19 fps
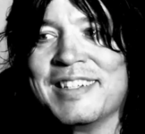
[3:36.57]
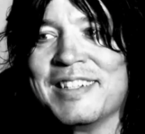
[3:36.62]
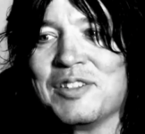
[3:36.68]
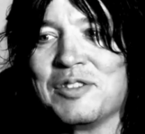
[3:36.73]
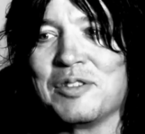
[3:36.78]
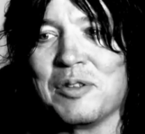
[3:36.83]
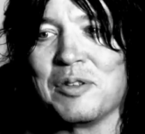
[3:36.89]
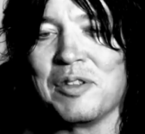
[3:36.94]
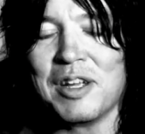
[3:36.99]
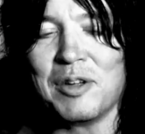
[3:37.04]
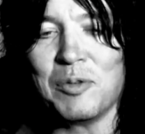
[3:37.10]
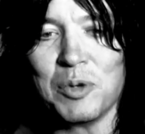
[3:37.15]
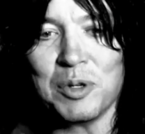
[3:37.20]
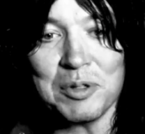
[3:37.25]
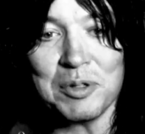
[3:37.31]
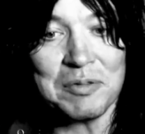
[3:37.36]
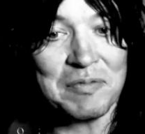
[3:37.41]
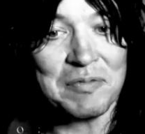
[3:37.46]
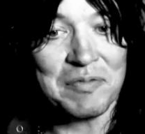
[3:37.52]
So they
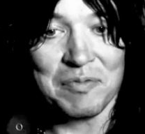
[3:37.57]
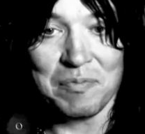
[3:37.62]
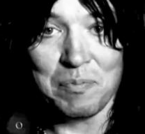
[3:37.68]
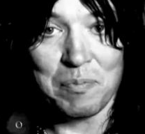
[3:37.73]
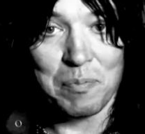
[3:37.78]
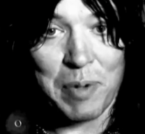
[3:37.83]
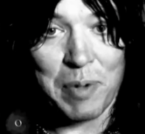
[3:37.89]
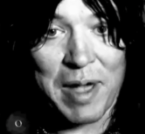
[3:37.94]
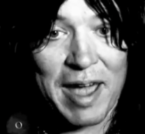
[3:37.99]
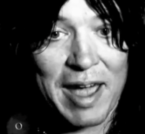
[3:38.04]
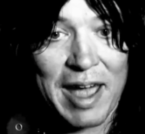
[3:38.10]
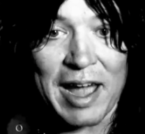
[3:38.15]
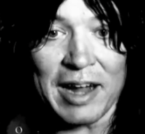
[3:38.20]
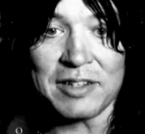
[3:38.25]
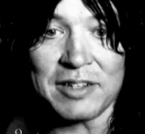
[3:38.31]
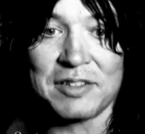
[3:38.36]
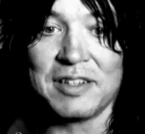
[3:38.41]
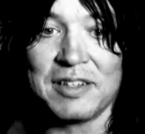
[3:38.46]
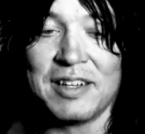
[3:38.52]
were
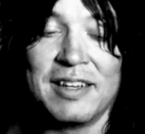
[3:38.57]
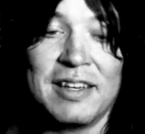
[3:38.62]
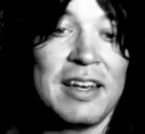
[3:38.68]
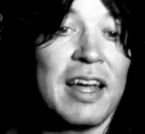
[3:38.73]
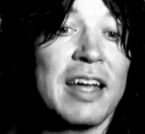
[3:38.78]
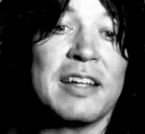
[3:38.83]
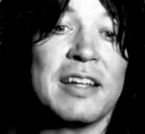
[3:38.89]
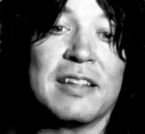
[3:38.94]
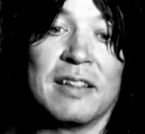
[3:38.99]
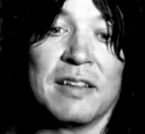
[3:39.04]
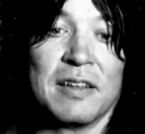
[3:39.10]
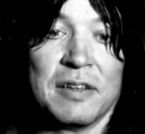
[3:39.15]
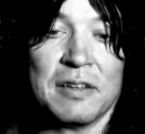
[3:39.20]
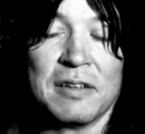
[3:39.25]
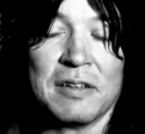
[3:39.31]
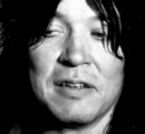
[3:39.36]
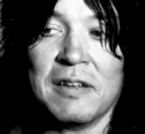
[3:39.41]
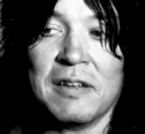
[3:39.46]
packed nightly.